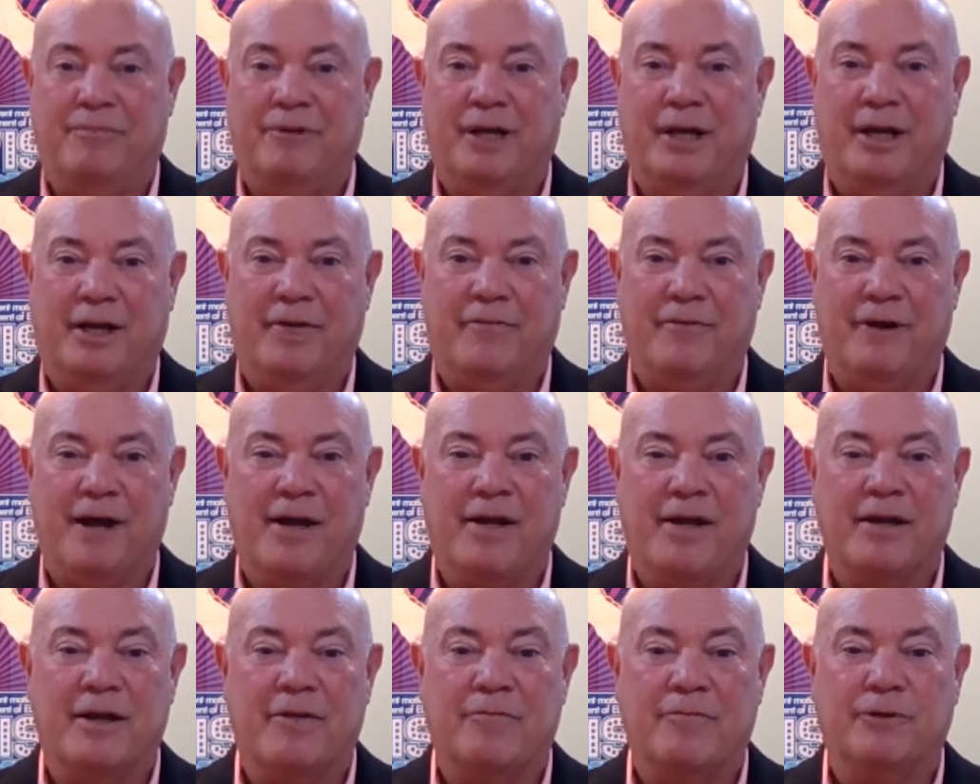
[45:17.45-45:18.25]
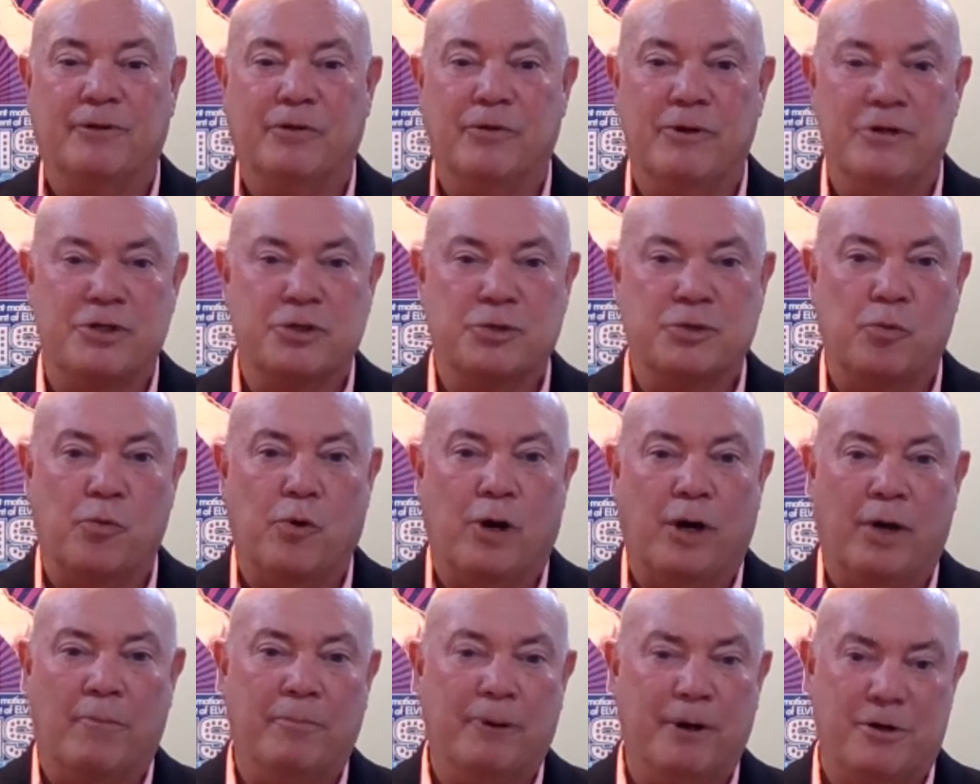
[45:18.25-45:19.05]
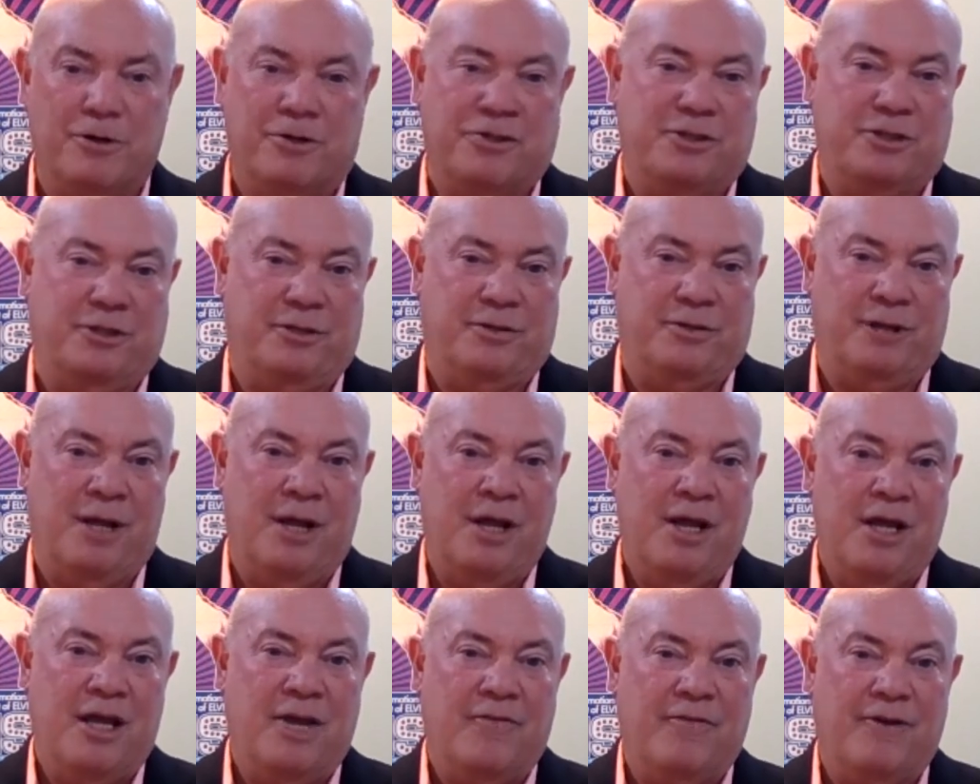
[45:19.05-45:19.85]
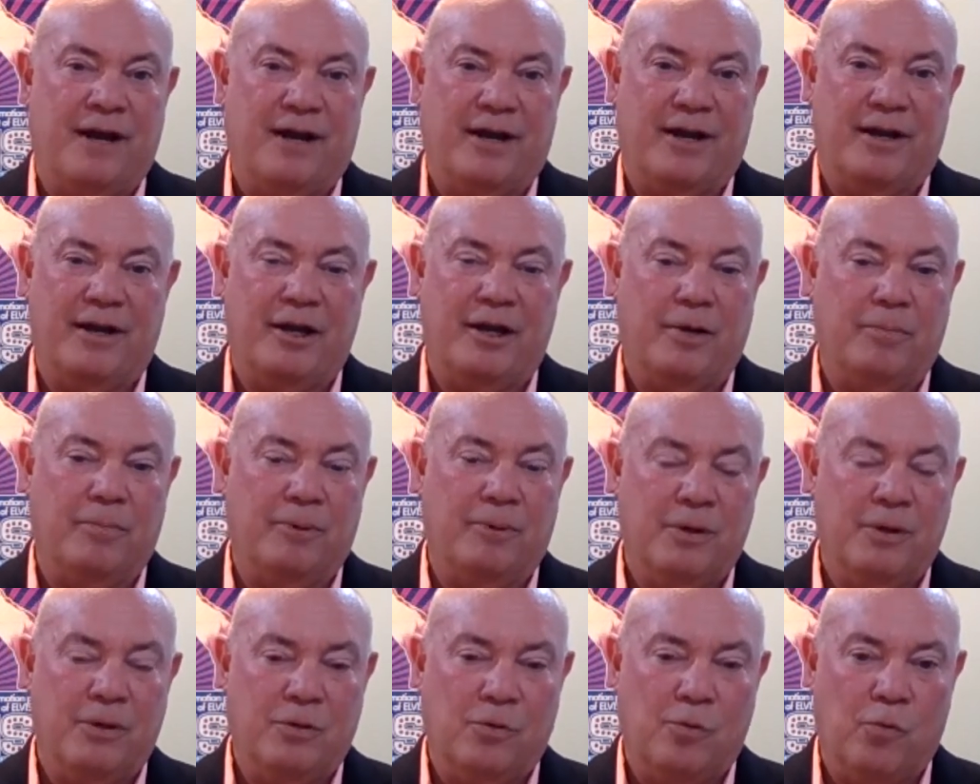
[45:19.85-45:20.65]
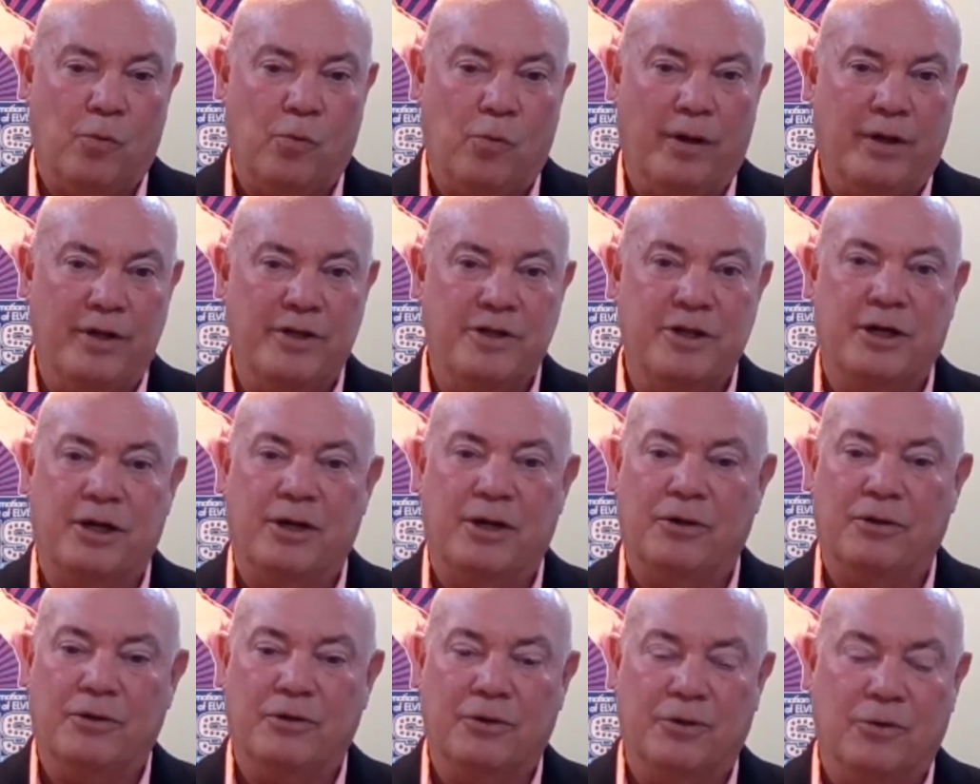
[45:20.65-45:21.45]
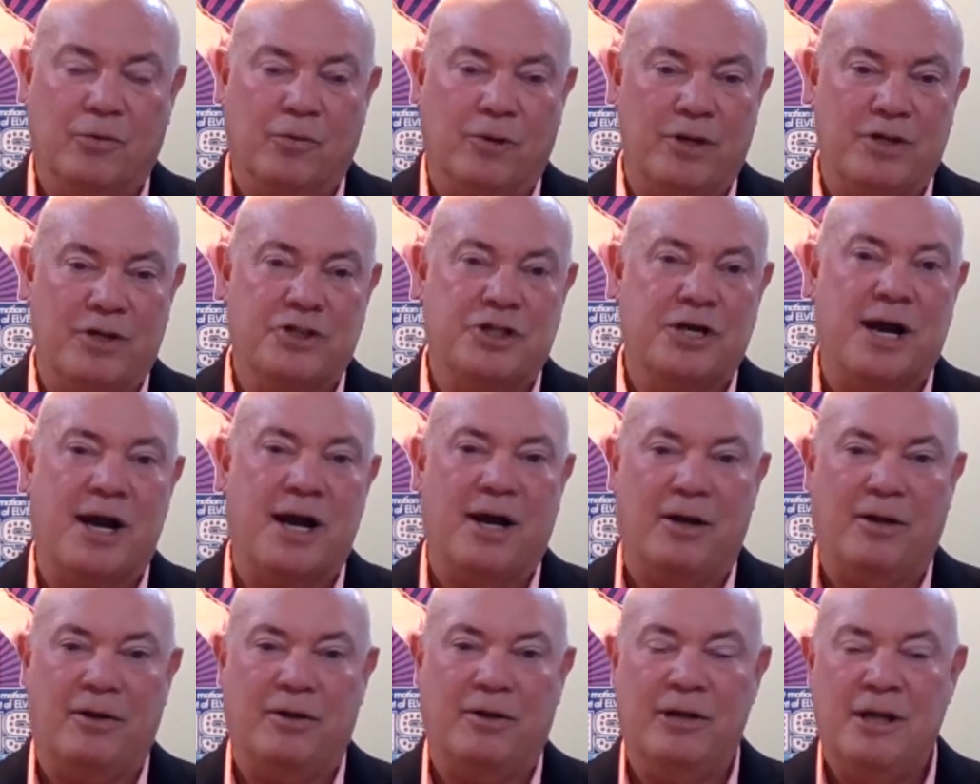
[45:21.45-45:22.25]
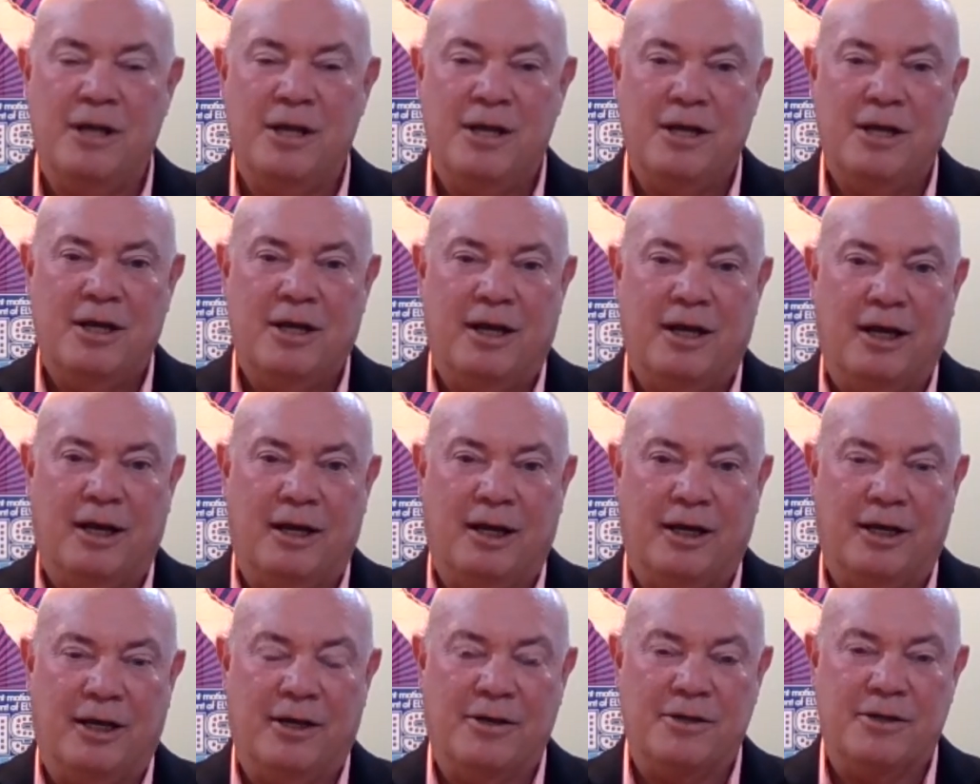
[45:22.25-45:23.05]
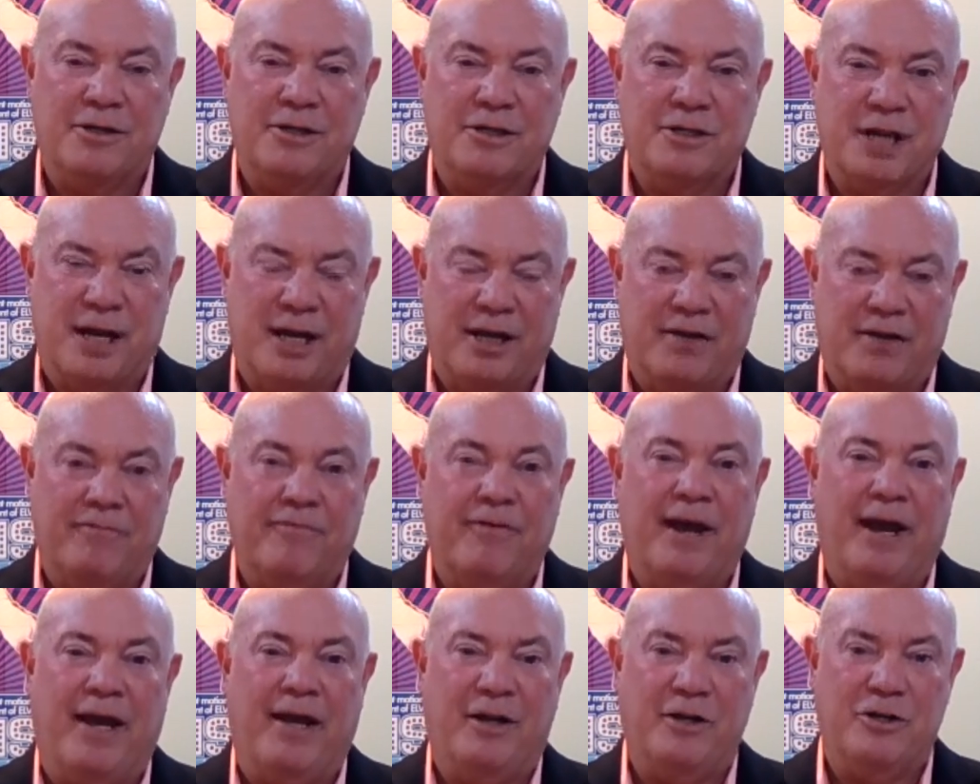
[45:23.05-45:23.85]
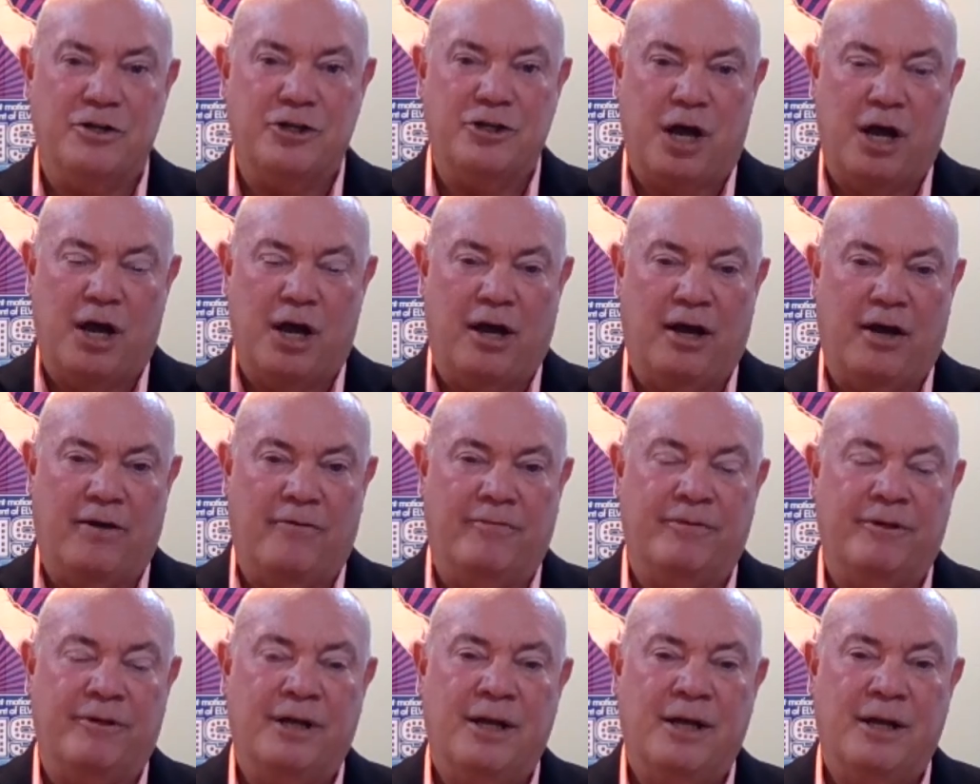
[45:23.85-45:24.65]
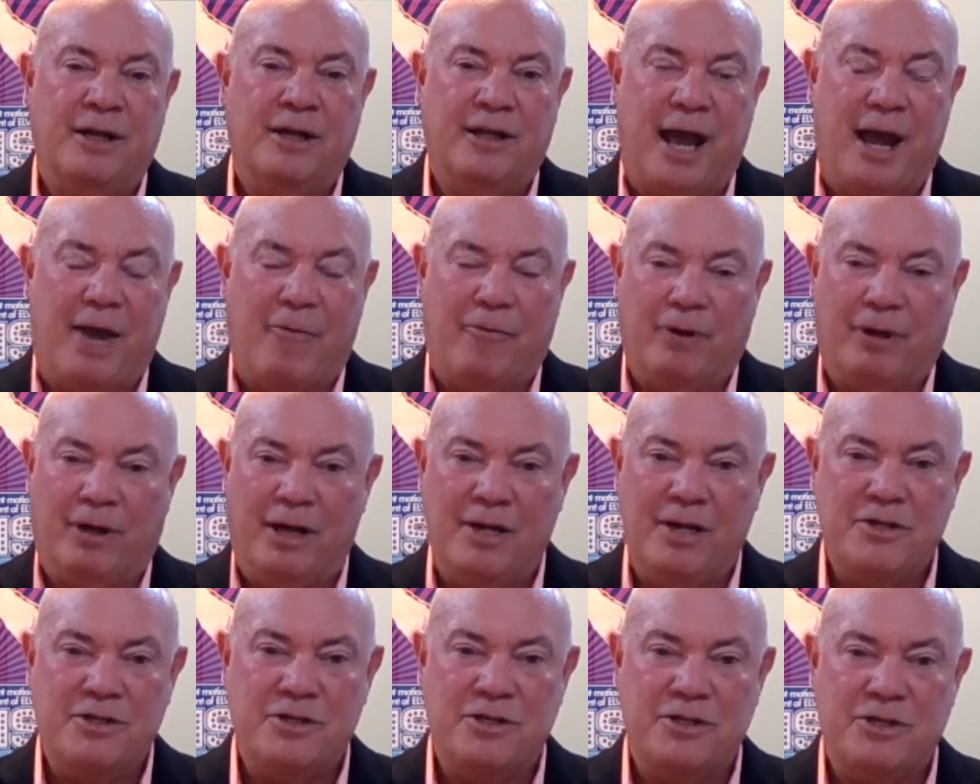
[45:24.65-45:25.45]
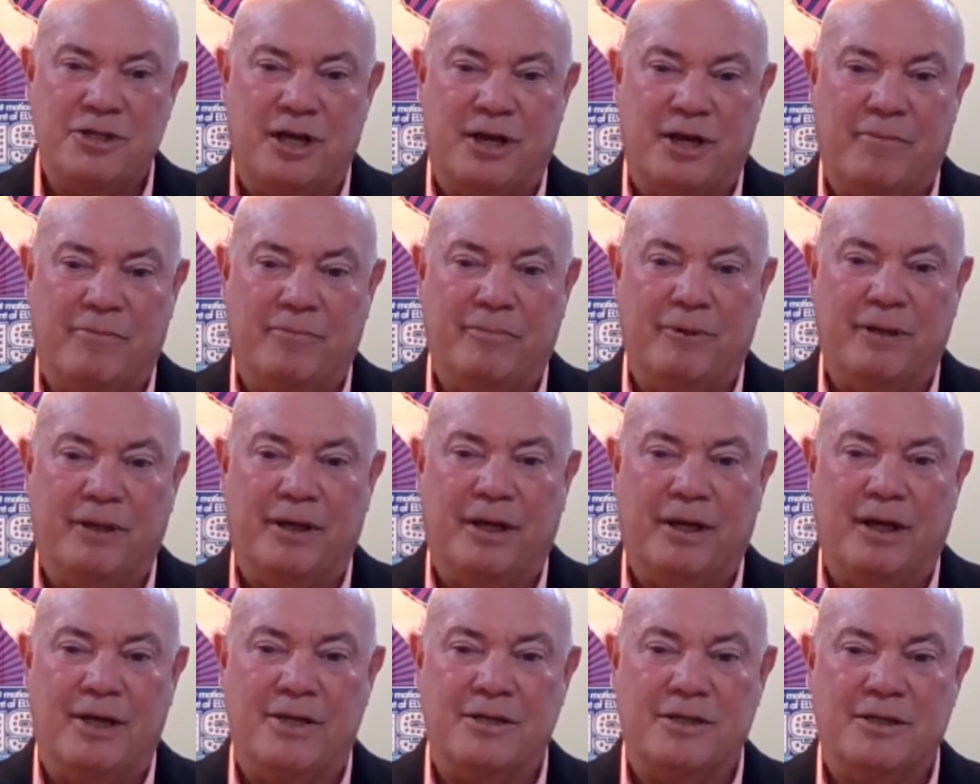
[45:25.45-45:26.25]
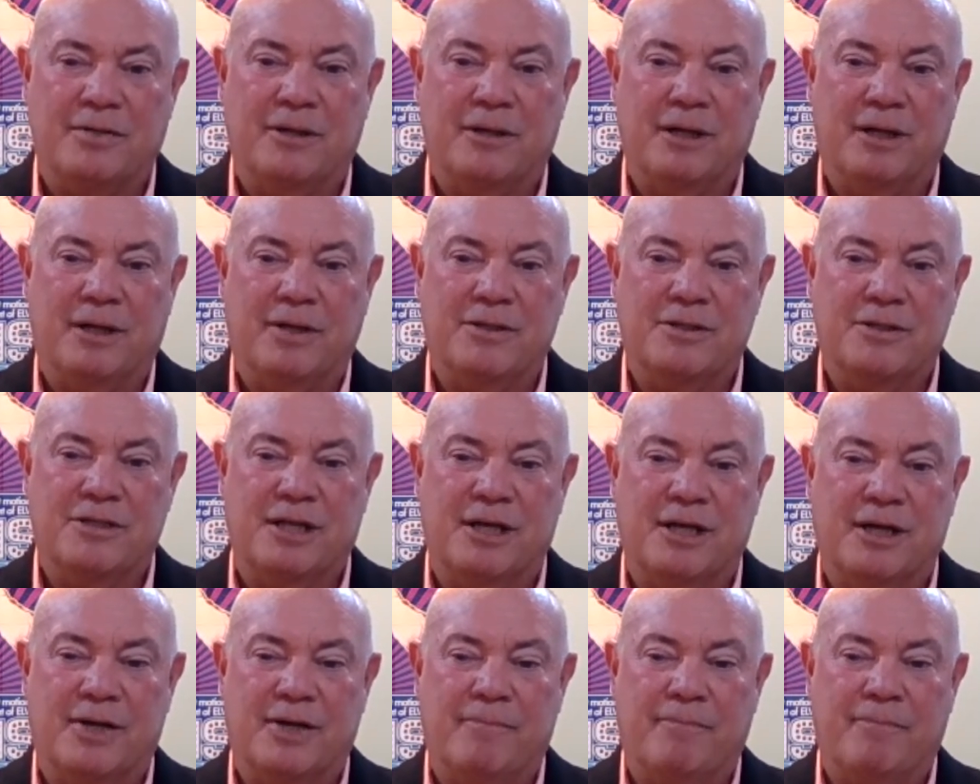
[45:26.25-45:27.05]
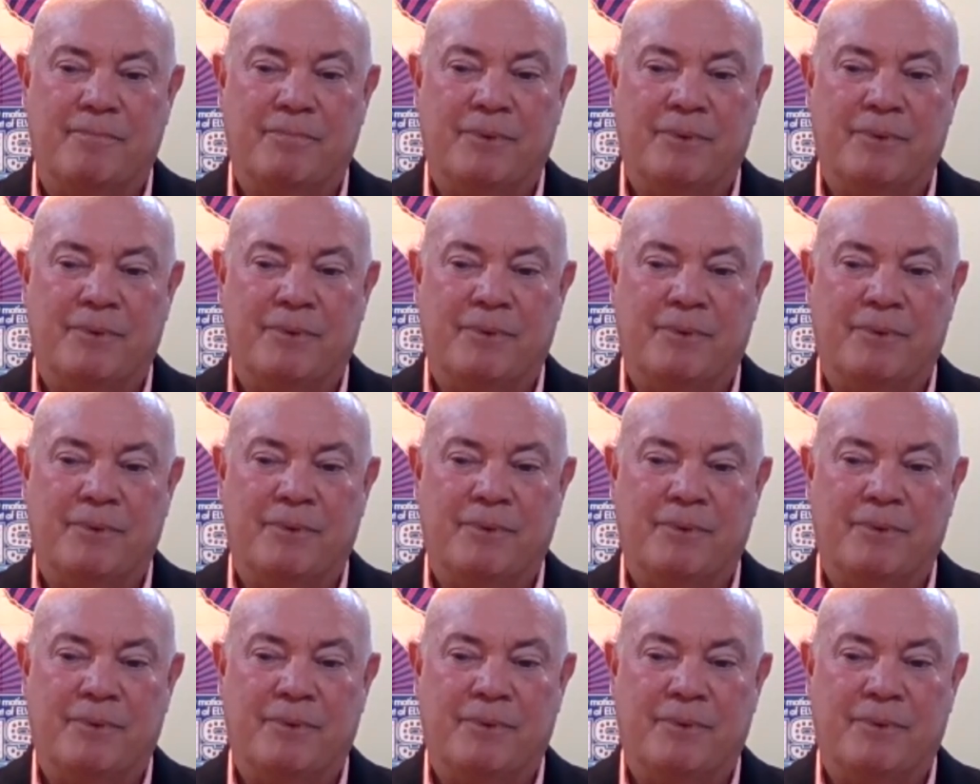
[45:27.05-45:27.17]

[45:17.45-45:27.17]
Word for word: And if I can influence one person, if I can help one adult or one child uh, to take advantage of that relationship, because it it um,